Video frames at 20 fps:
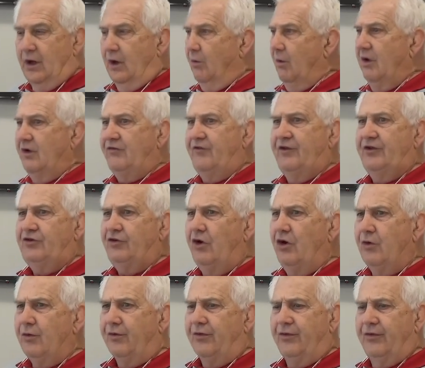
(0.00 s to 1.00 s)
Well, it's the
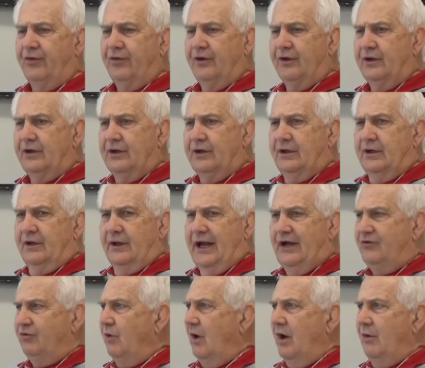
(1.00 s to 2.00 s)
truth.
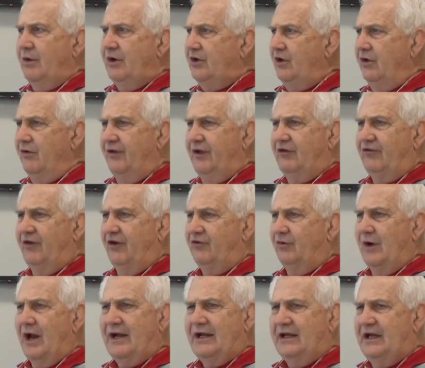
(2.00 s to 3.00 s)
That's why we do these things.
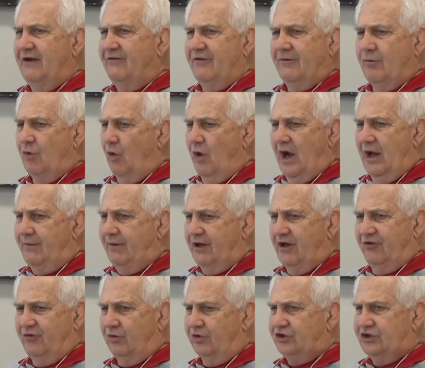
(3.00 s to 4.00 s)
We're not giving them away
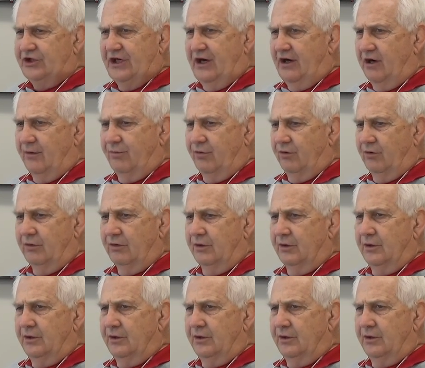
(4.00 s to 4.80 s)
because we're charitable.